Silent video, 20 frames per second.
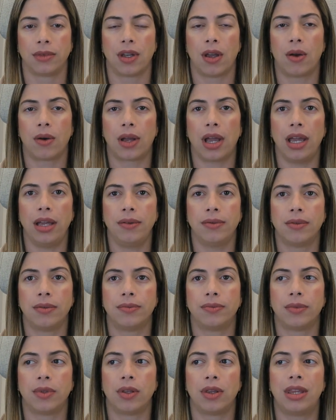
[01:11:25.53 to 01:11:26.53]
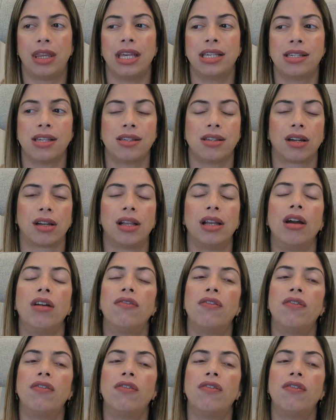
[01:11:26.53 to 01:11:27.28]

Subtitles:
Okay? This is the clear